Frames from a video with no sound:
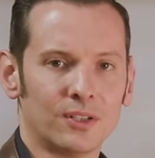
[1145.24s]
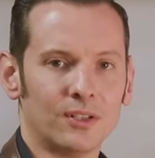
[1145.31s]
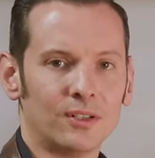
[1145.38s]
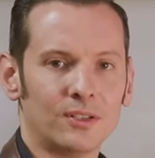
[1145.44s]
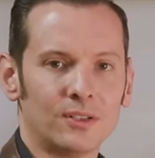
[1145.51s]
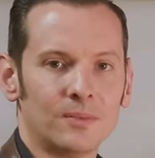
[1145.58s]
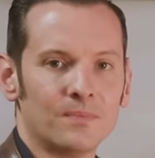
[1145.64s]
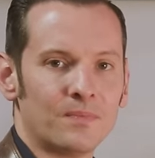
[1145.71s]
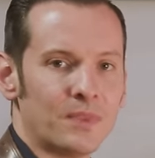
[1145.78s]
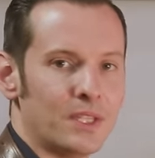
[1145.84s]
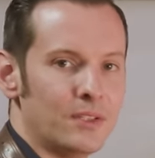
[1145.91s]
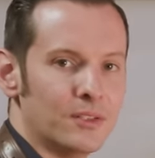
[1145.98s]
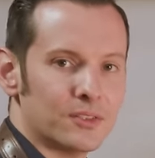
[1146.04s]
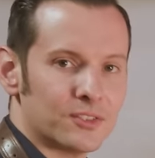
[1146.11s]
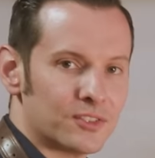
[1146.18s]
at all,
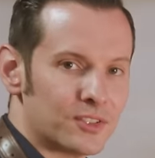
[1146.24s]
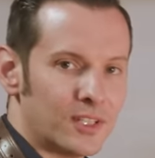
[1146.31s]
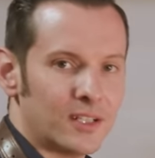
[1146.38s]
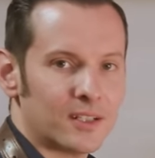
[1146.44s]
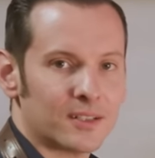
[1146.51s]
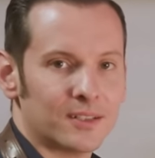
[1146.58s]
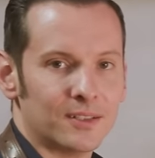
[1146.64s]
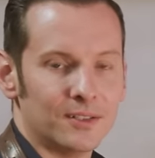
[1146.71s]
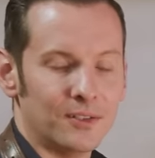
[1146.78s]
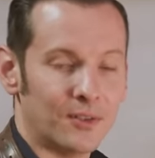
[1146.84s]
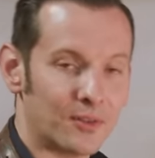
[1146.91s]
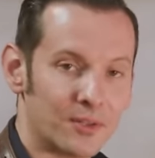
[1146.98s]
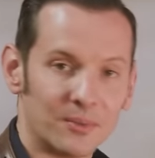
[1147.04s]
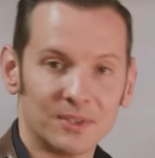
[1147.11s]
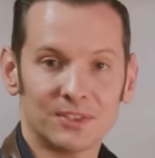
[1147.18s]
you're stuck, you
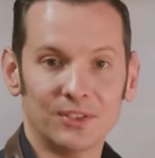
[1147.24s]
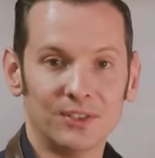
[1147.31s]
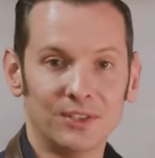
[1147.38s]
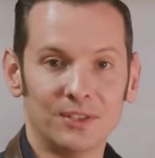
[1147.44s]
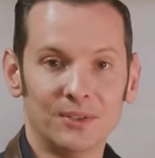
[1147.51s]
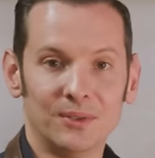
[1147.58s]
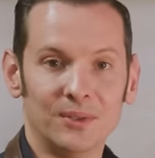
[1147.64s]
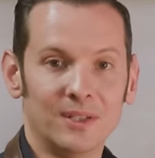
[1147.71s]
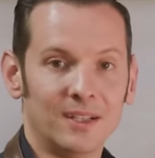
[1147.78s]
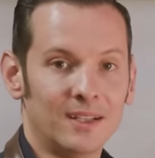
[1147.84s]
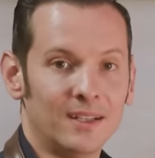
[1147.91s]
don't know what to do,